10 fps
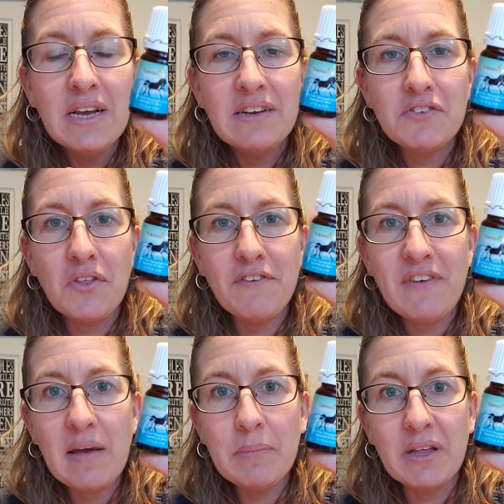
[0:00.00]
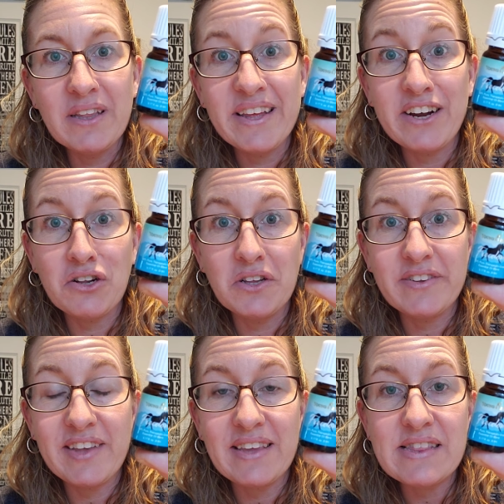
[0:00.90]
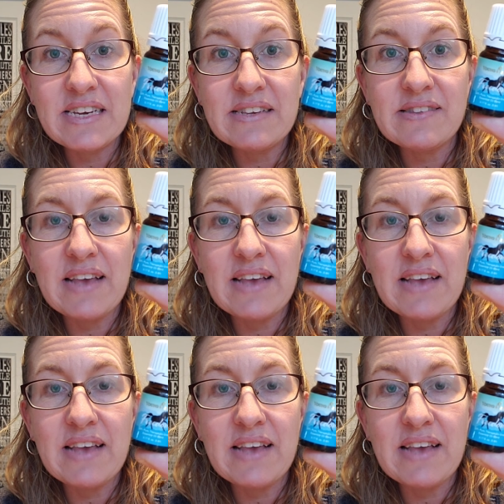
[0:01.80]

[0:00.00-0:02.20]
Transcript: So the 5 milliliter looks like this,